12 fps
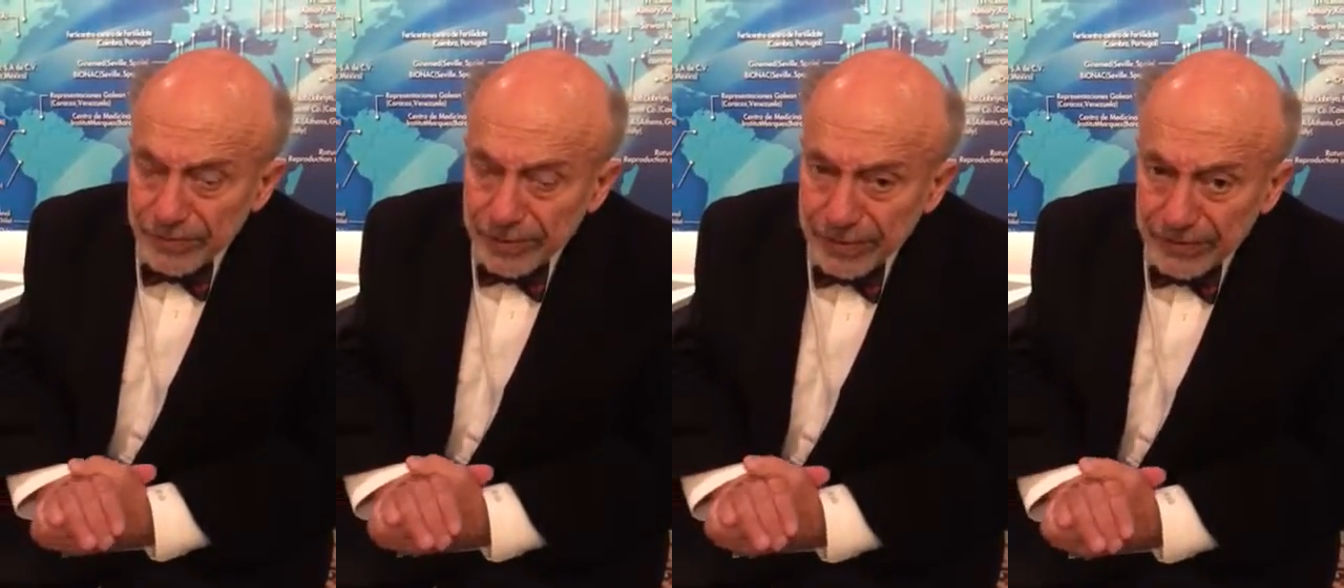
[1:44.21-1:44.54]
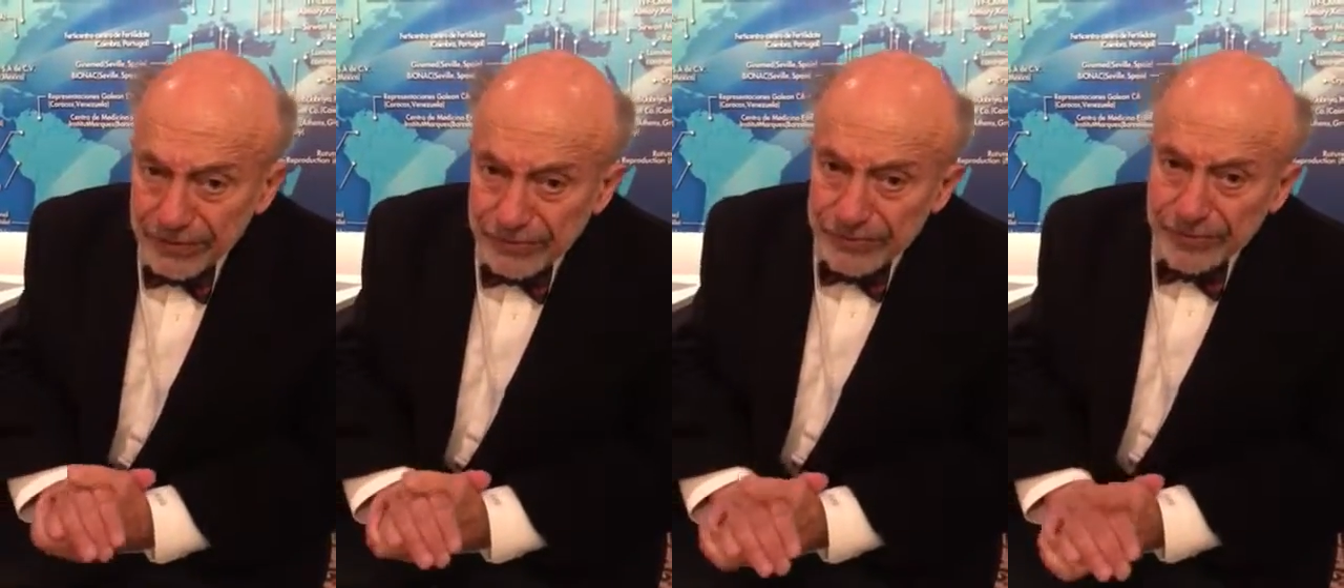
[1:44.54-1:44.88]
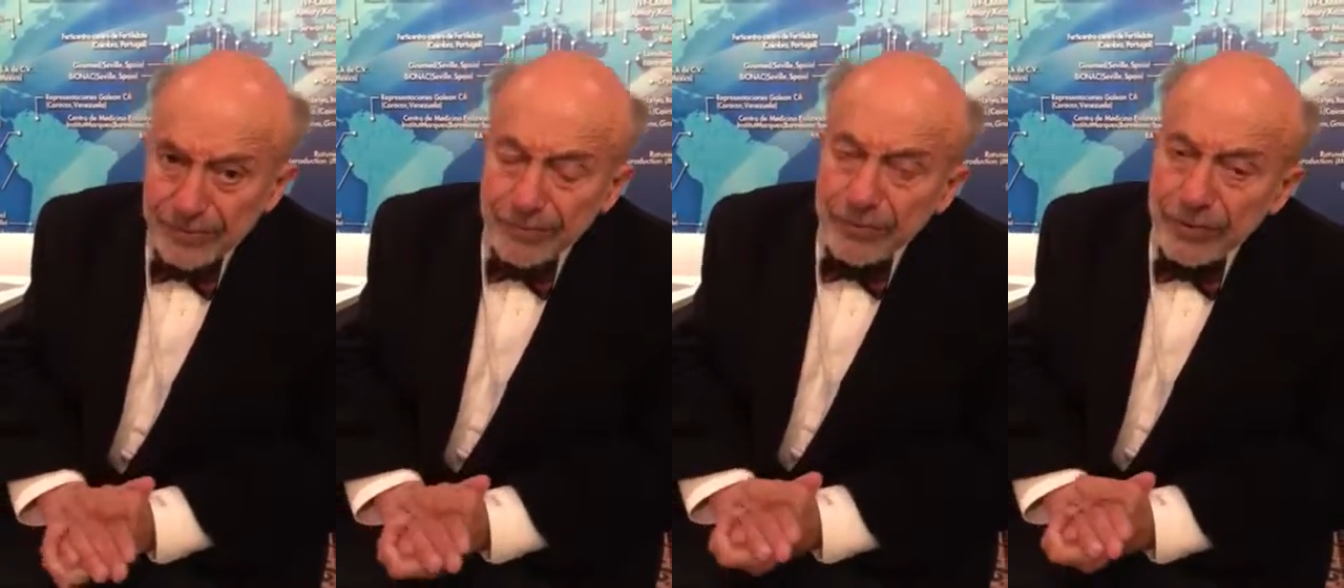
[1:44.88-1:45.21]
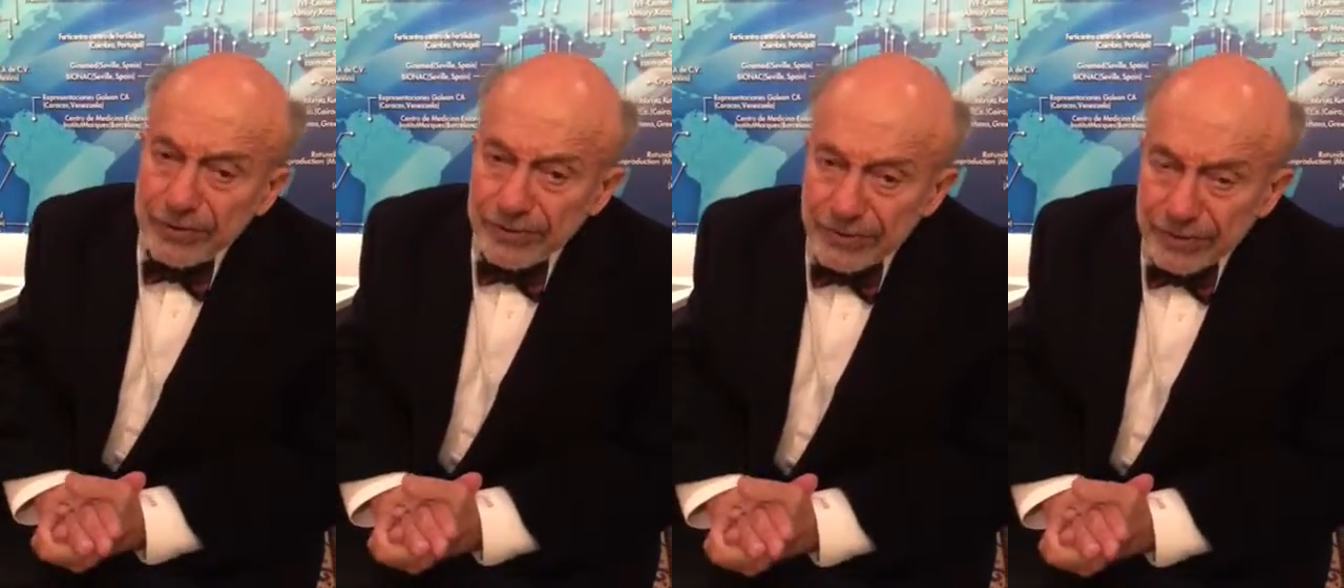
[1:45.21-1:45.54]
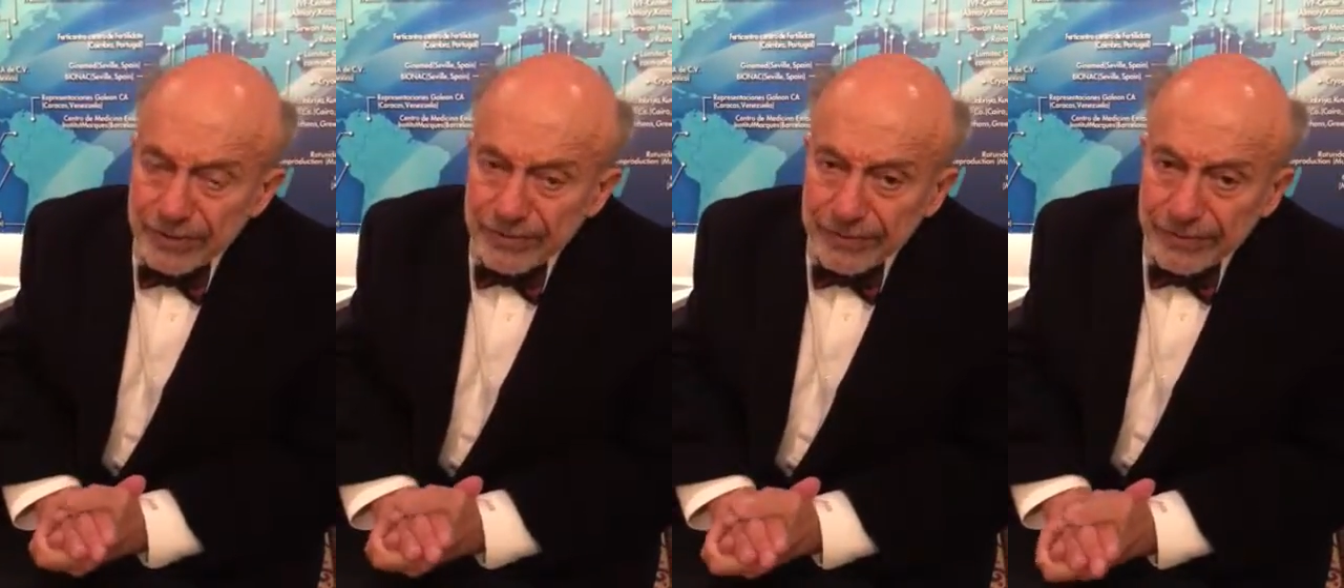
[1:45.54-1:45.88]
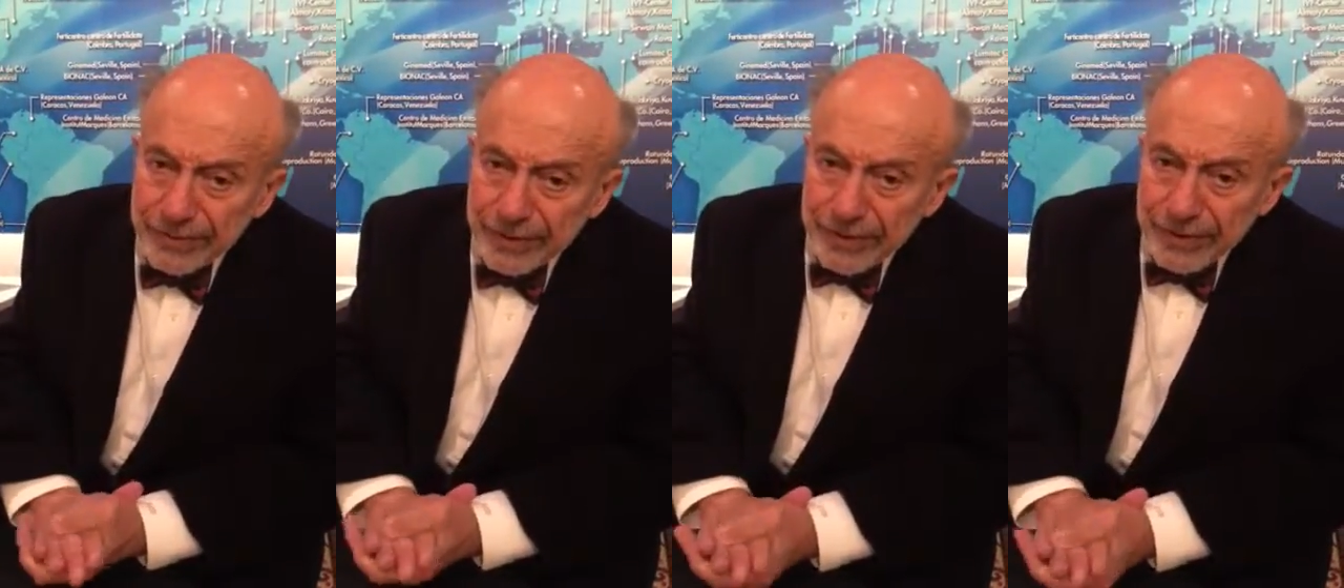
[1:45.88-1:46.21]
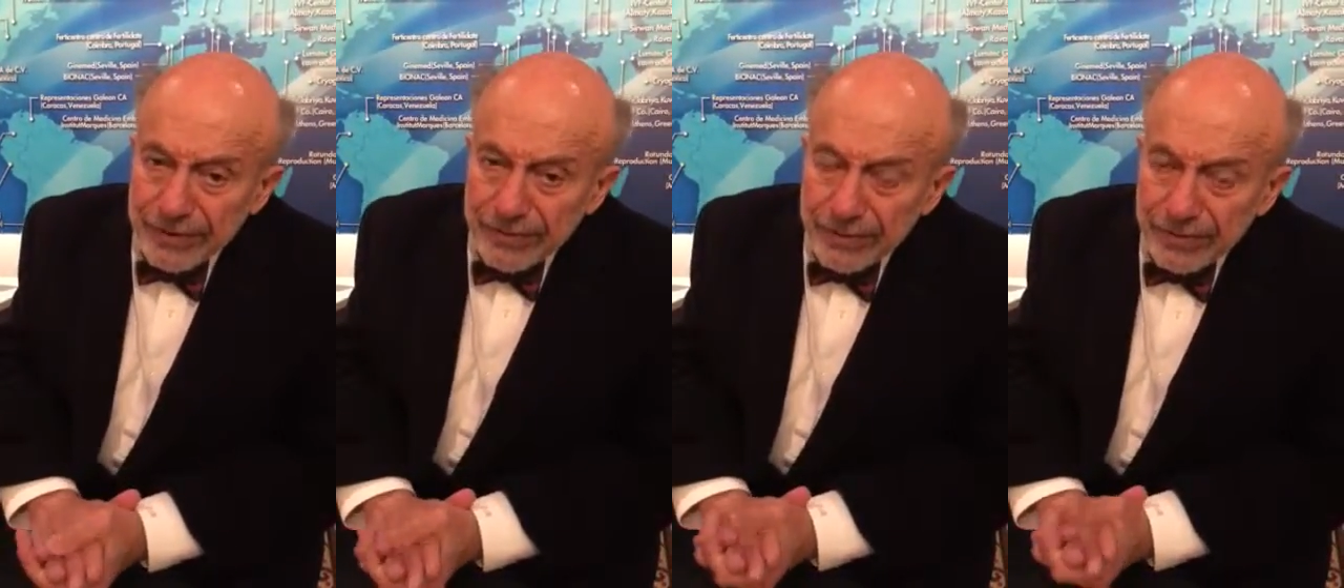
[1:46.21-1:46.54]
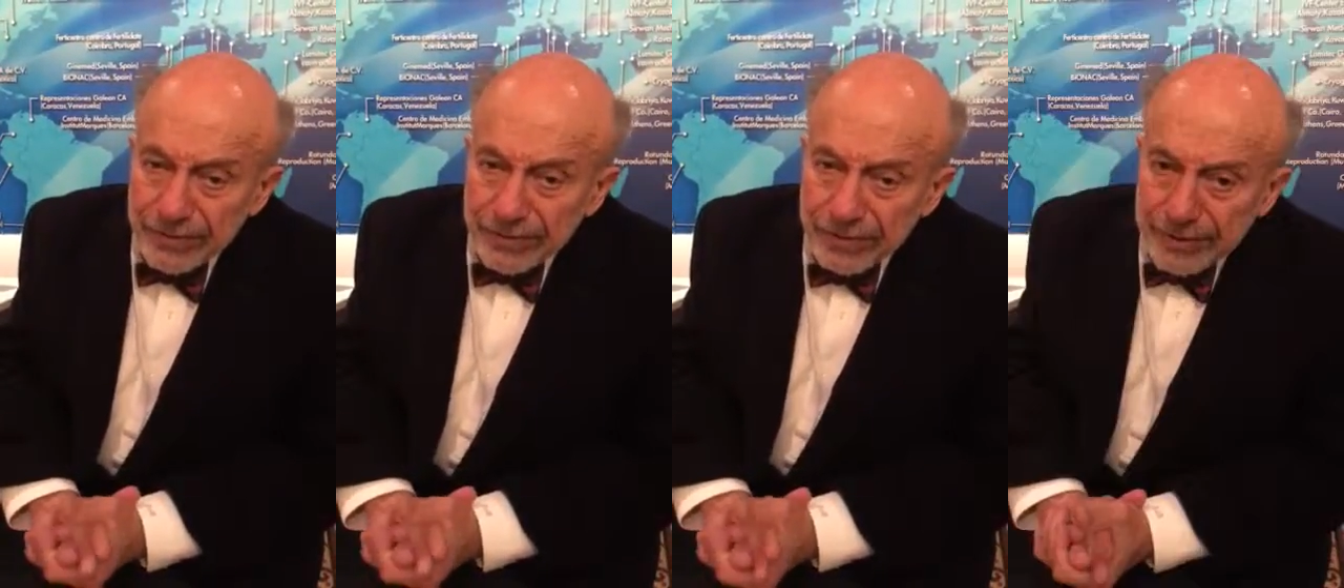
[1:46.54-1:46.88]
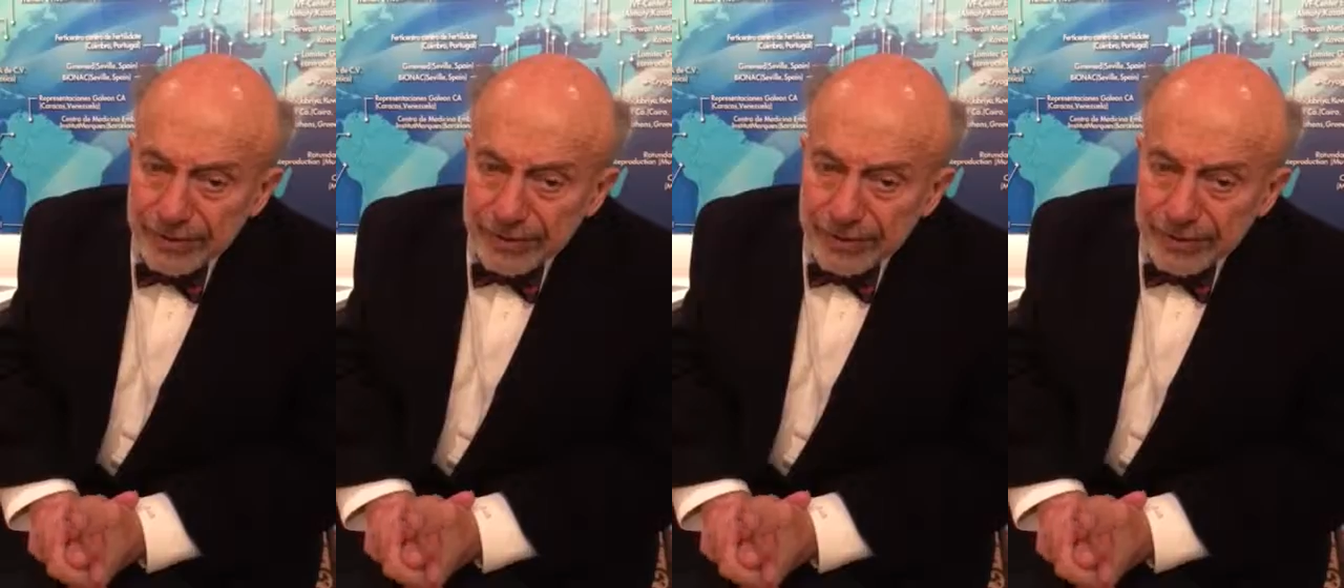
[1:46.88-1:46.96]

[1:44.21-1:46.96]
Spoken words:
relationship whatsoever with